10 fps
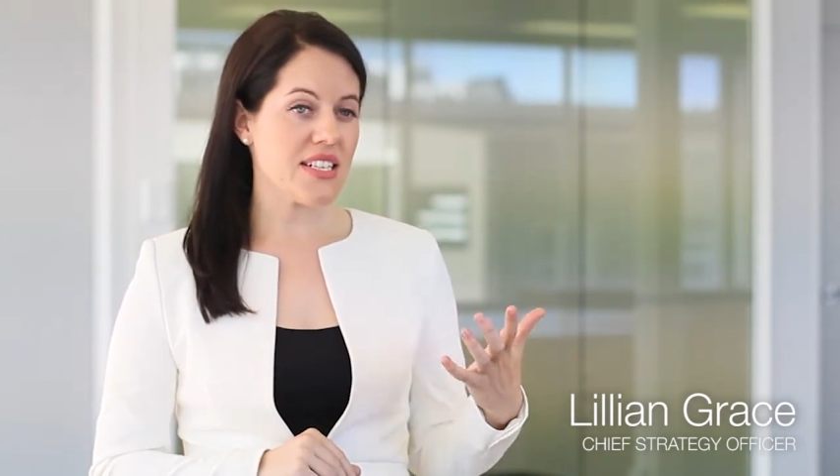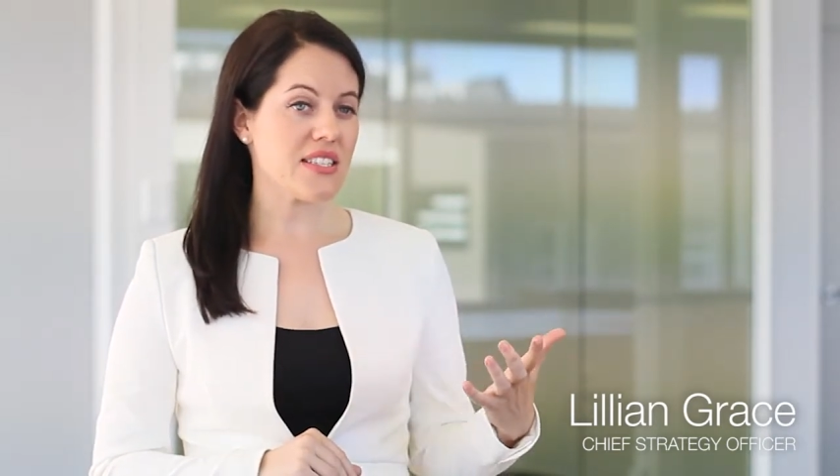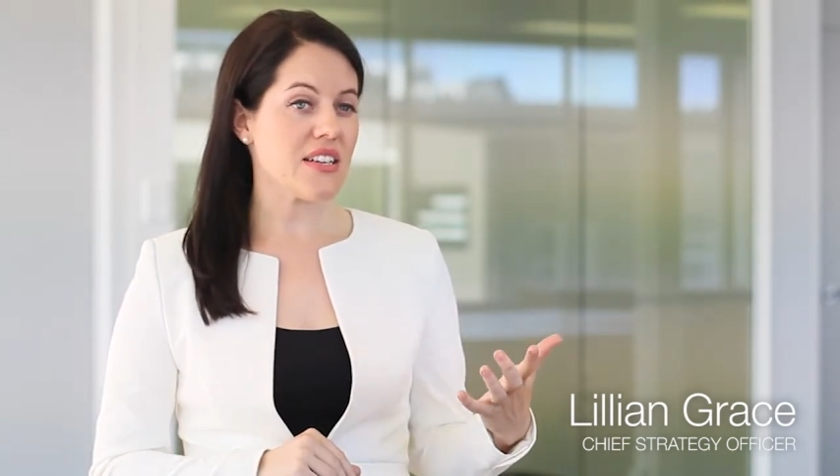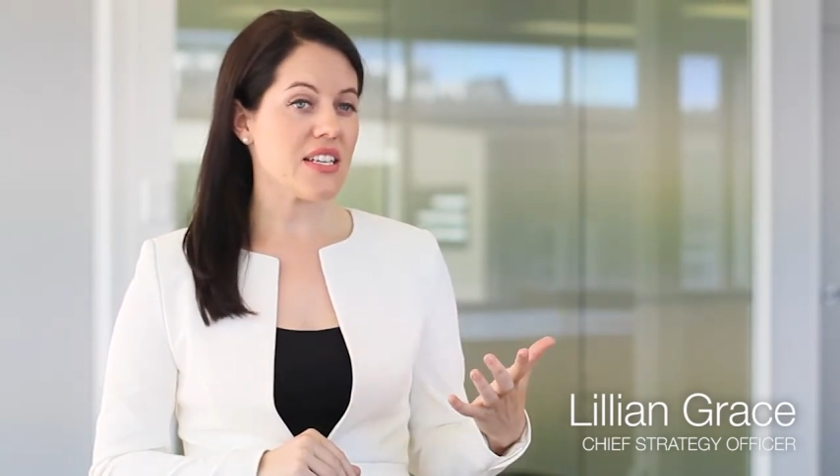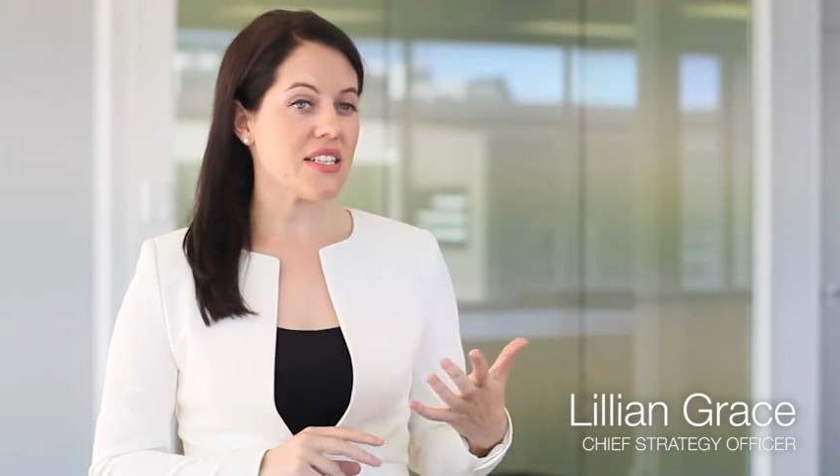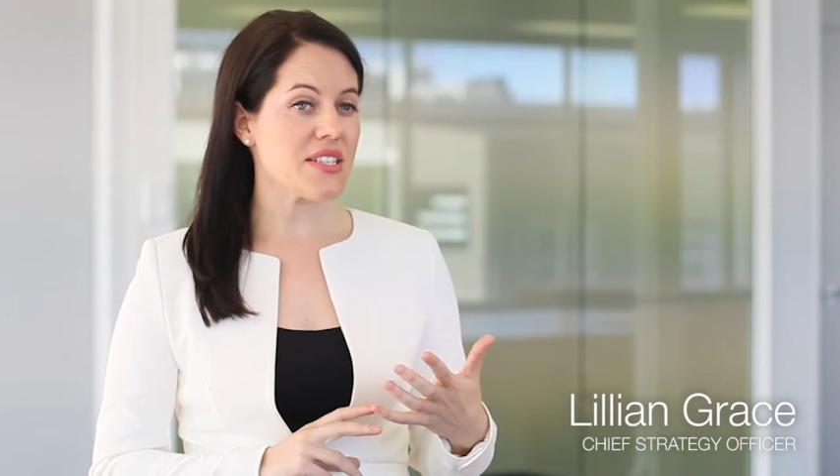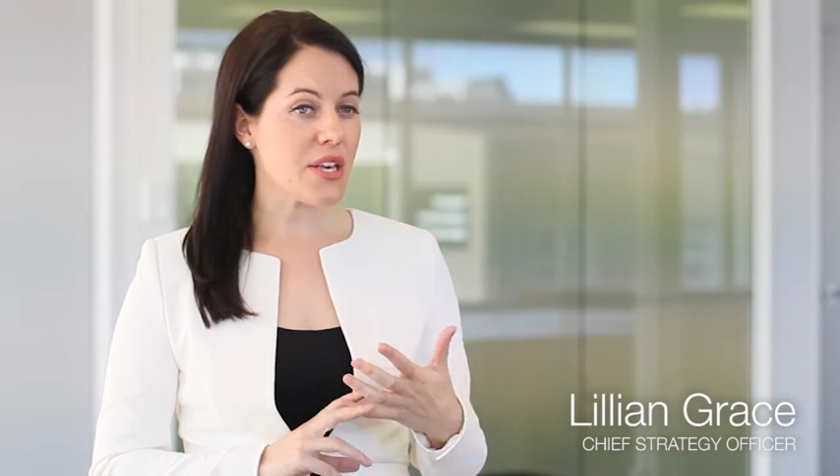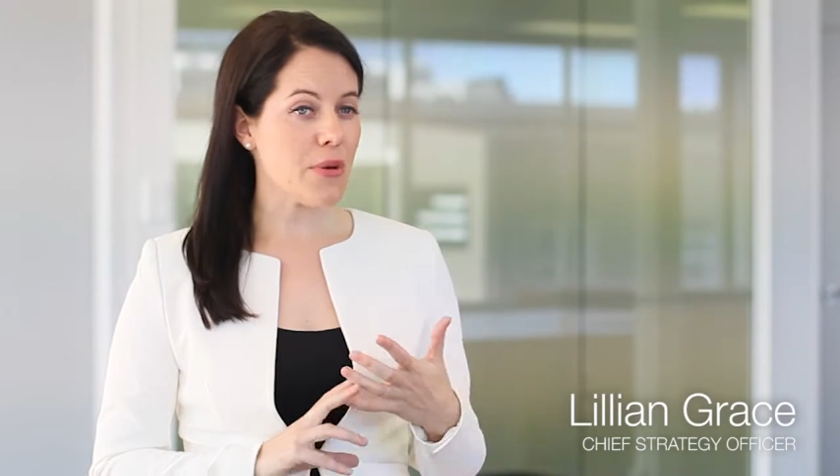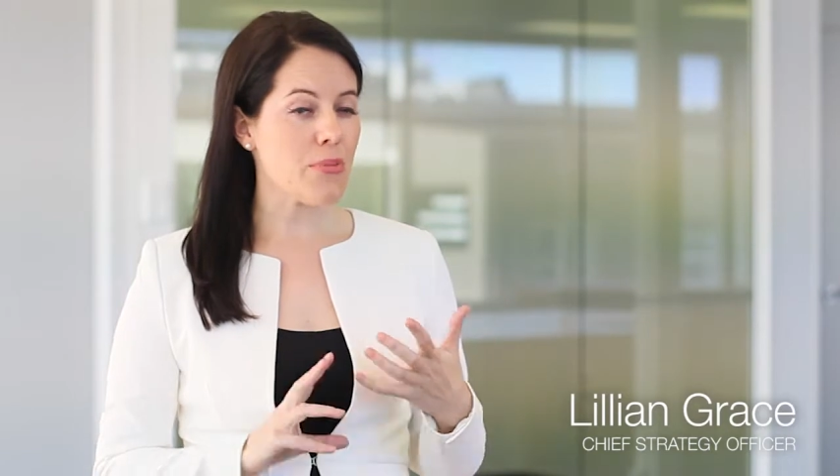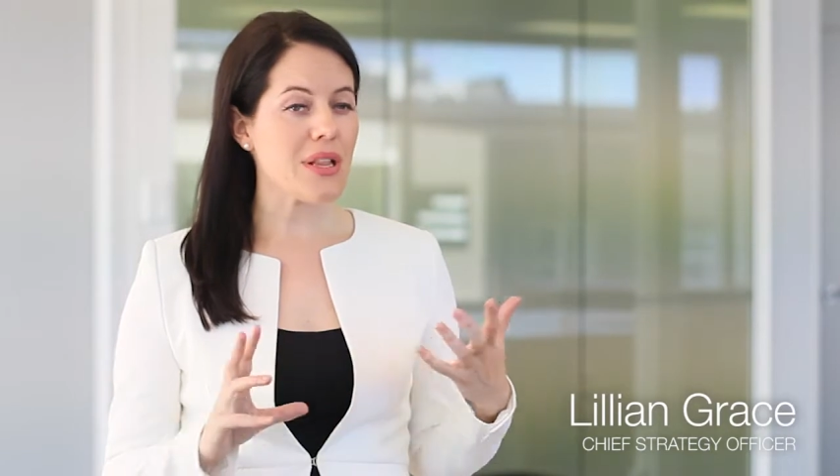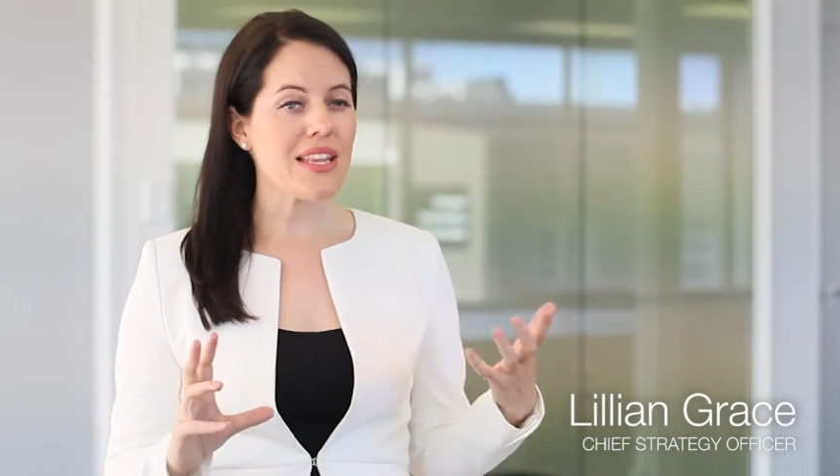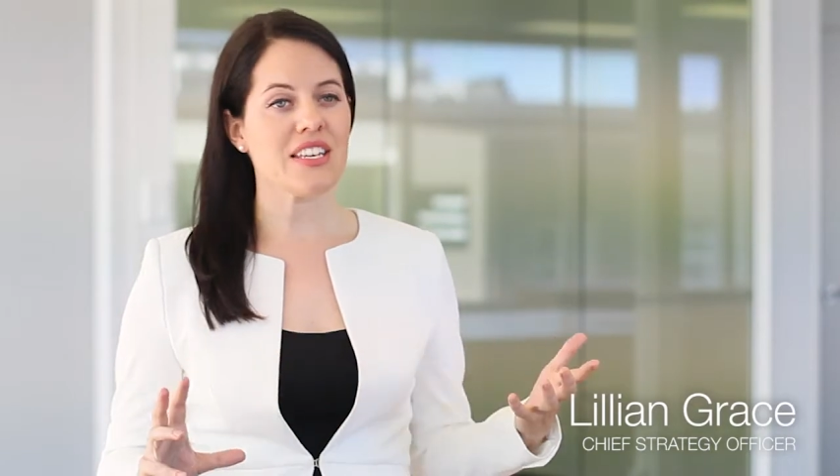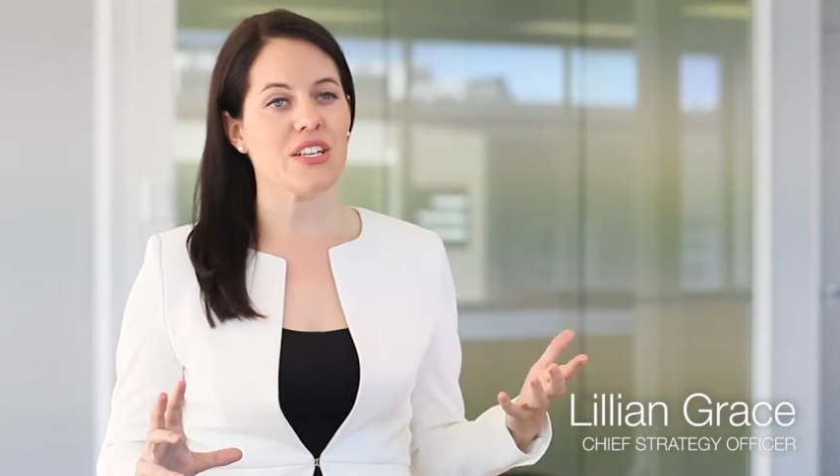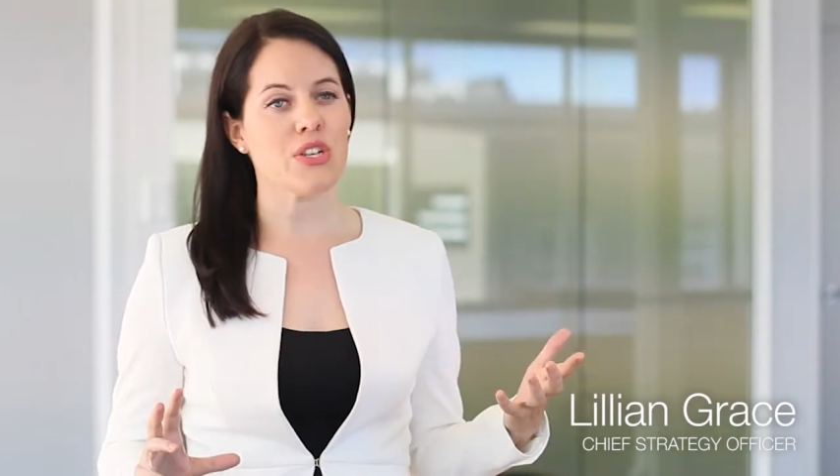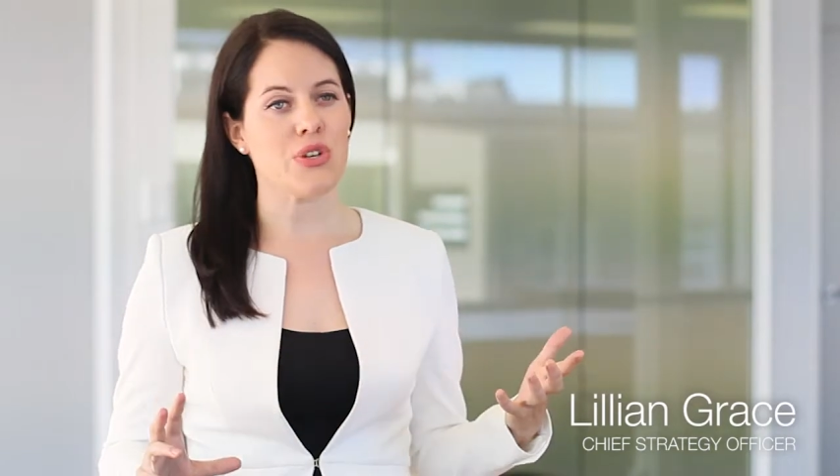designers complete
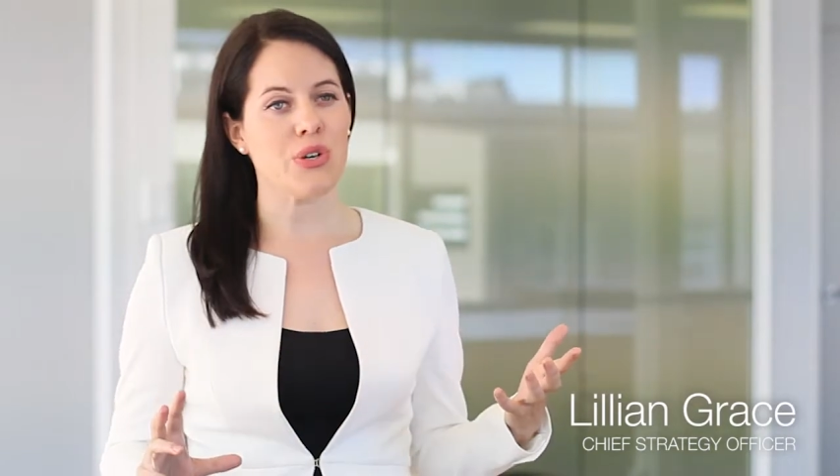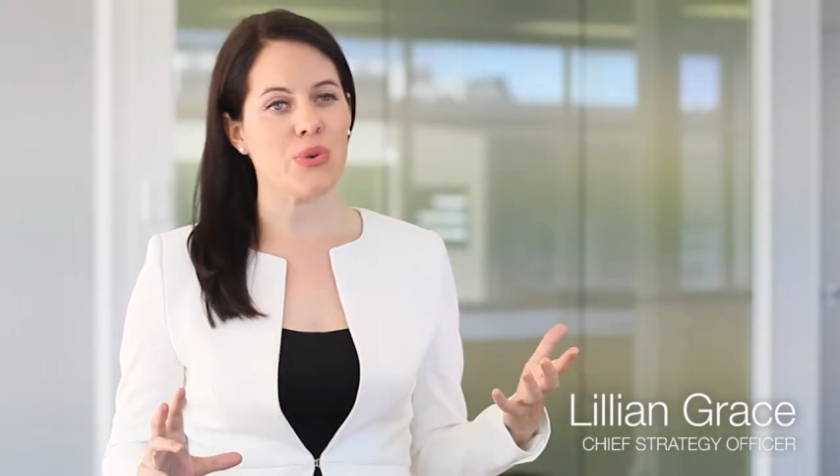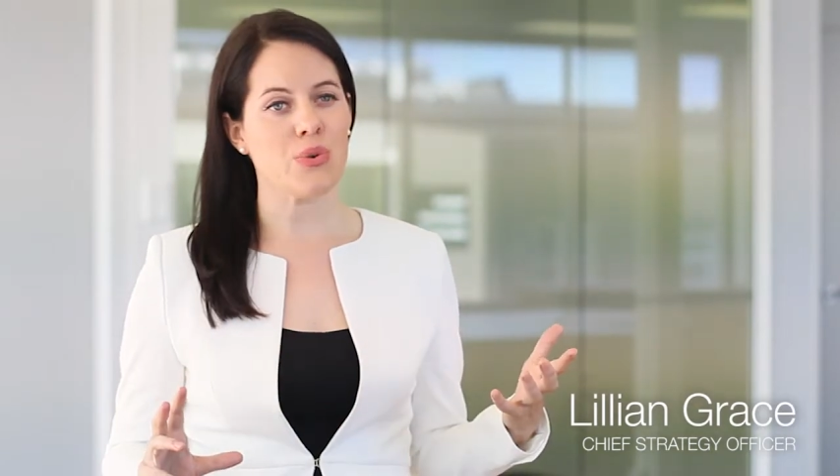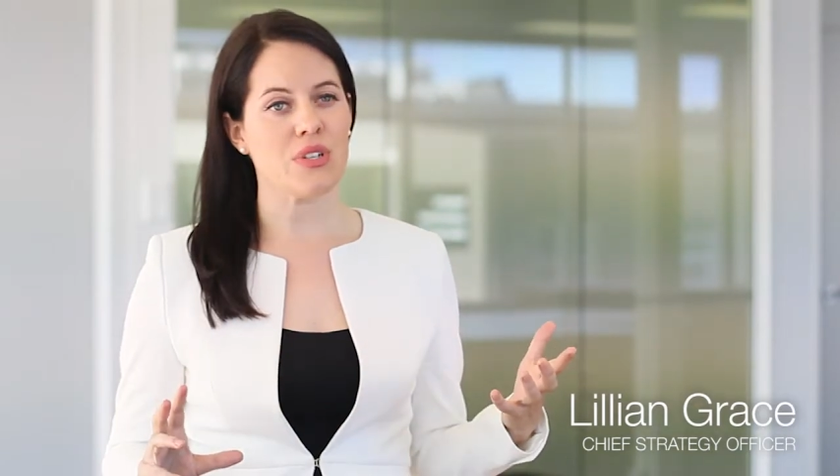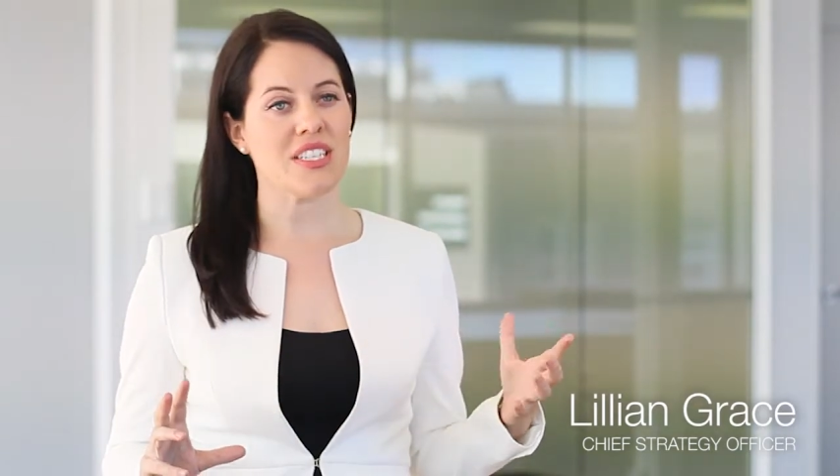control